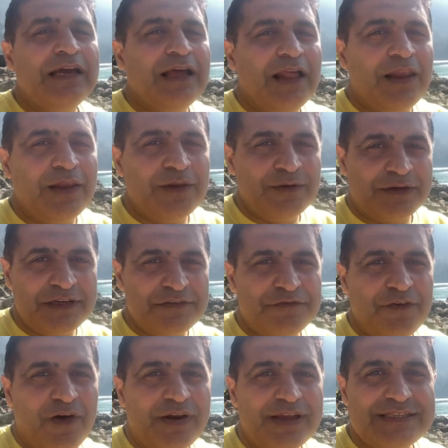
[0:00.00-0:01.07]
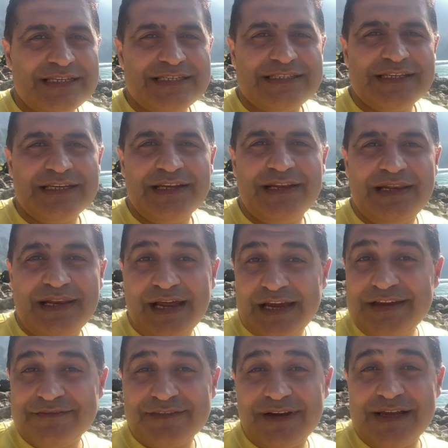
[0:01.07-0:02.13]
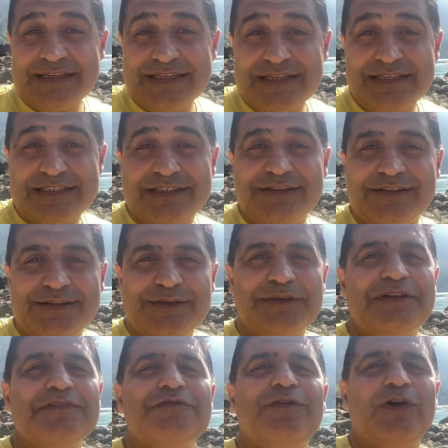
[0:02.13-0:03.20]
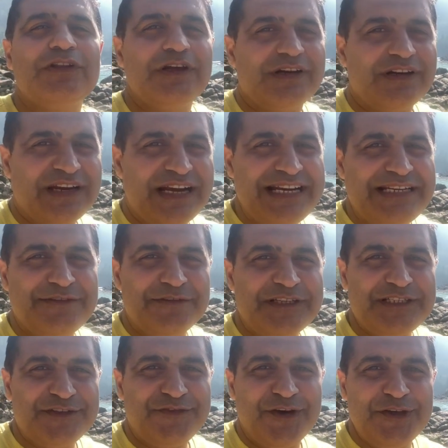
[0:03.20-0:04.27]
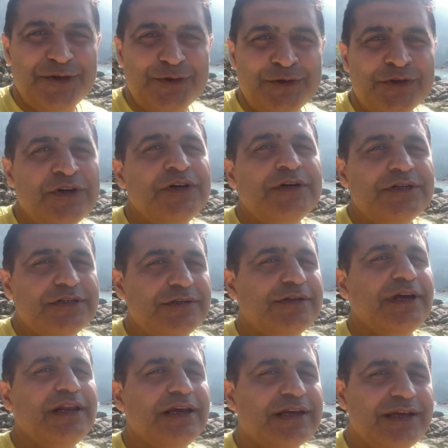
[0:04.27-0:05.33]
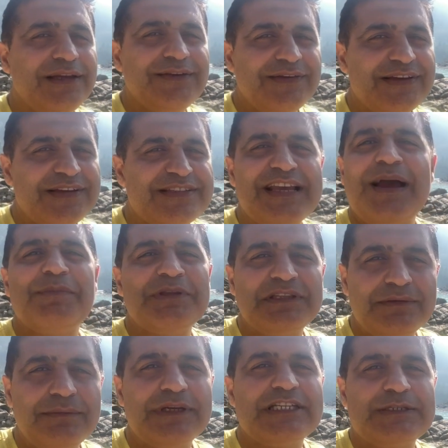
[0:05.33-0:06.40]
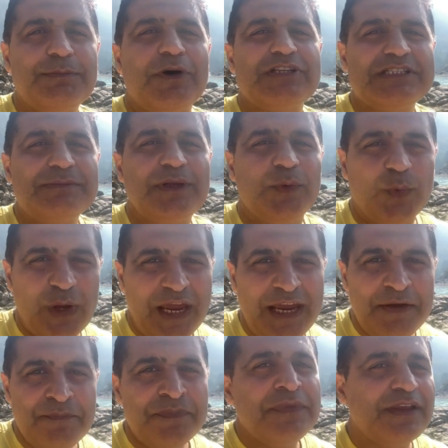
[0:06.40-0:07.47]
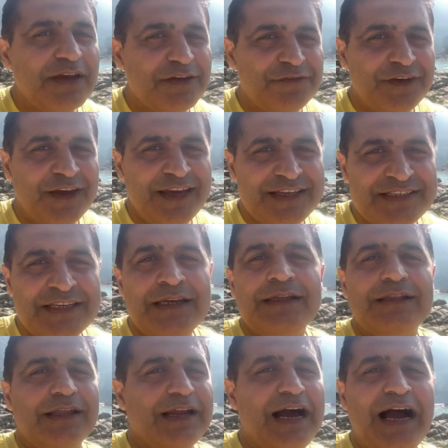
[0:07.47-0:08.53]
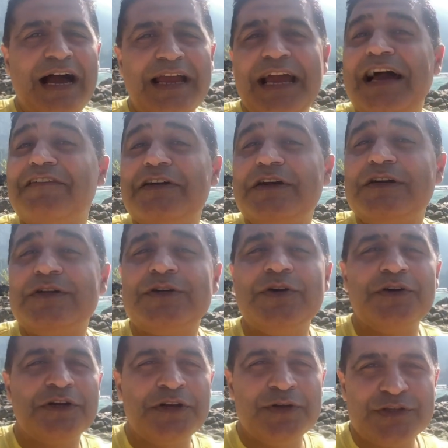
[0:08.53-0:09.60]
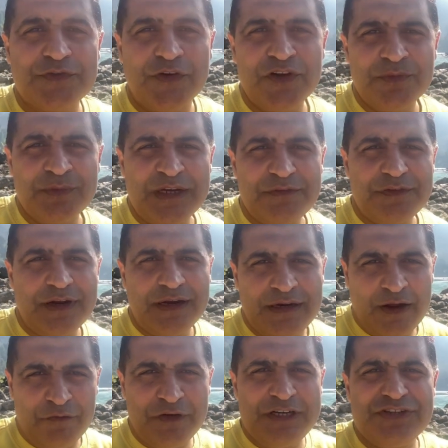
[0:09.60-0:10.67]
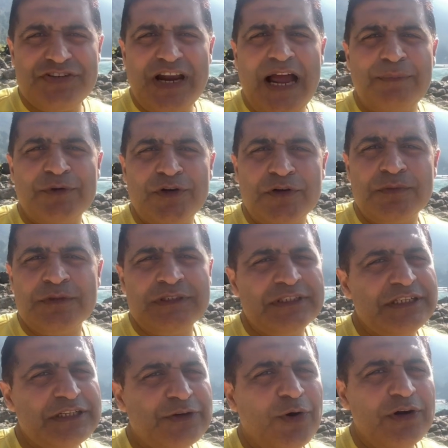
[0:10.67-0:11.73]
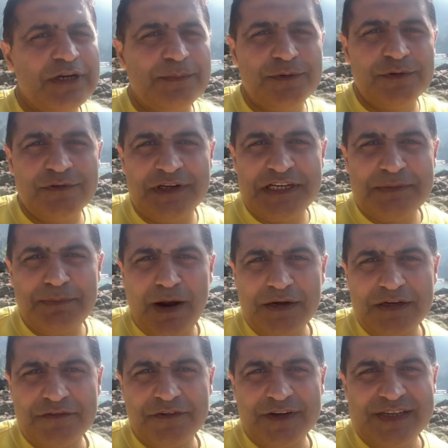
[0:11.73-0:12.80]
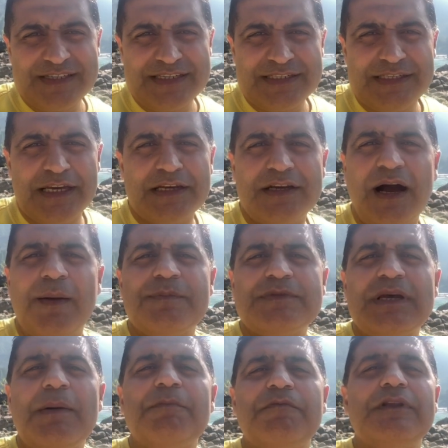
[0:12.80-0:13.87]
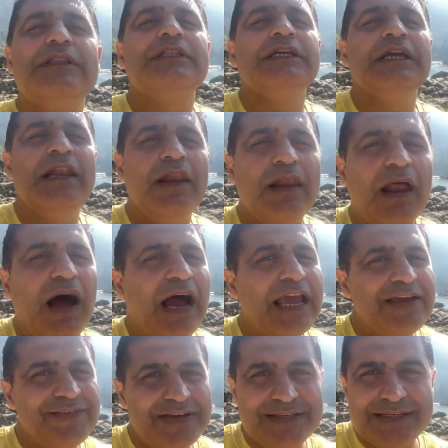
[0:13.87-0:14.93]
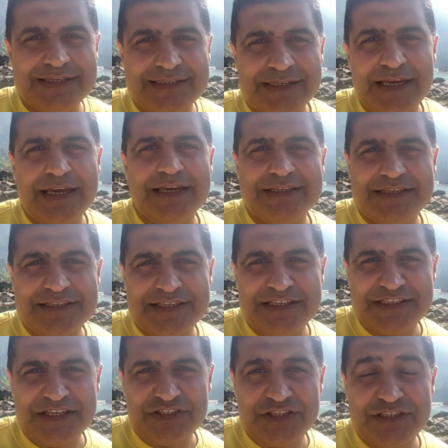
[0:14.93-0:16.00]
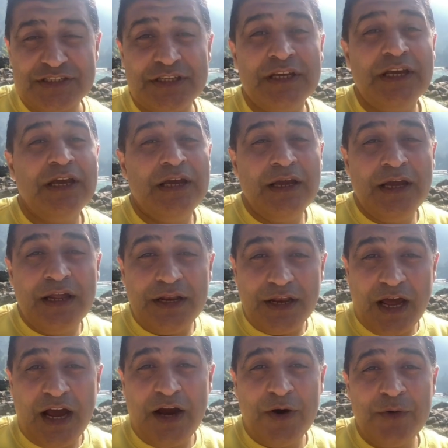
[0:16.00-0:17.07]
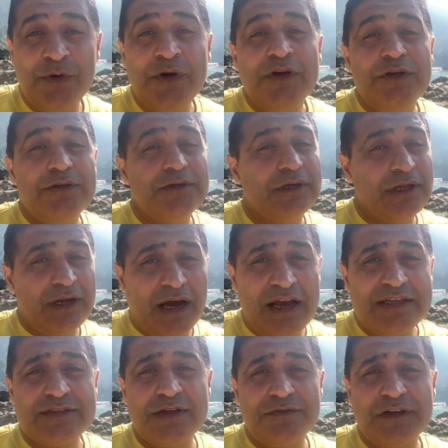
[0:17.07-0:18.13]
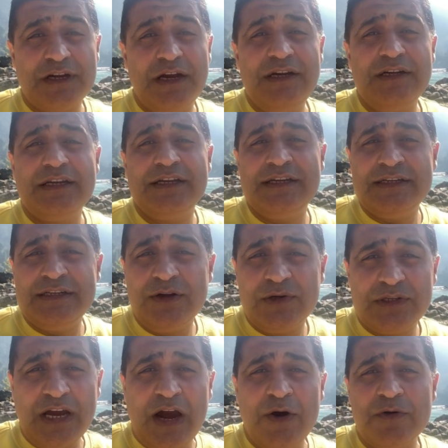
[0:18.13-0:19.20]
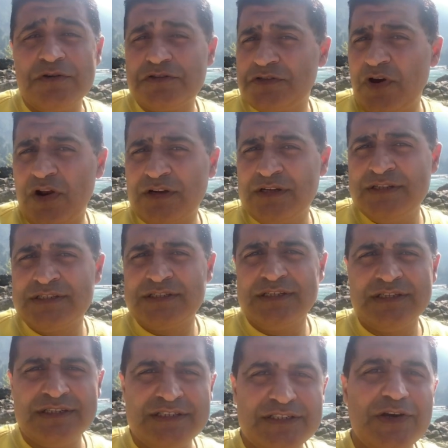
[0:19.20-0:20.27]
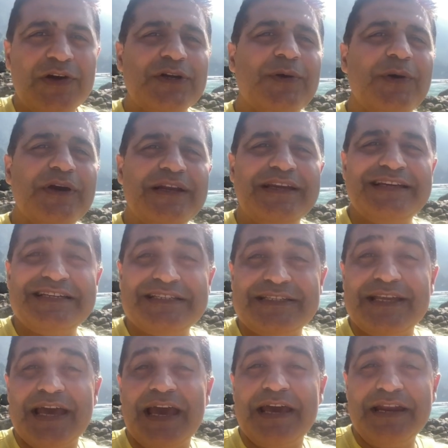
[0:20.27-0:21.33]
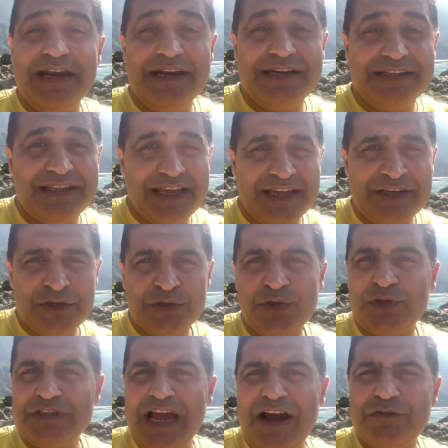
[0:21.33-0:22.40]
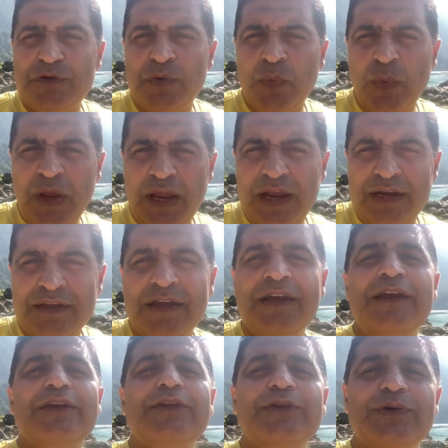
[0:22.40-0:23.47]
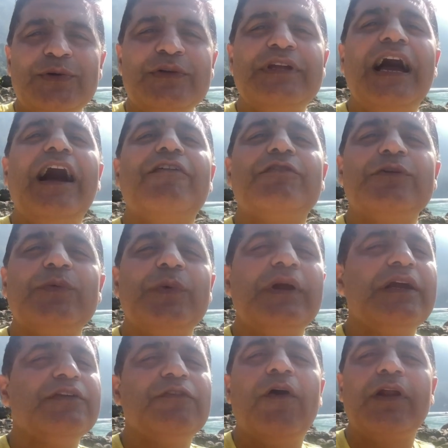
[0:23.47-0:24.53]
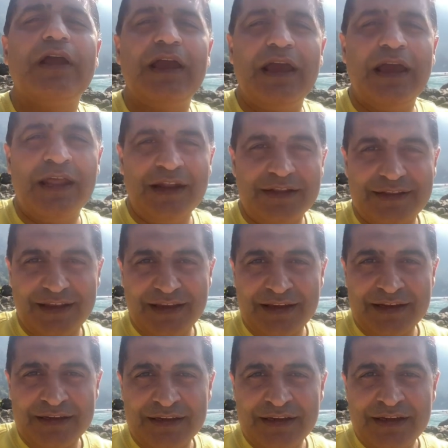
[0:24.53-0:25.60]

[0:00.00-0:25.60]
Looking for ACCA live classes, looking for the right ones for you to really kill your exam in the best possible way. If yes, then I have a good news for you, my friend. Now, Fintram Global, the gold approved learning partner for ACCA, comes up with the live ACCA, ACCA sessions. Now, you can ask your faculty, your doubts, your concerns, your queries there and then. You don't have to wait. You don't have to wait for anything.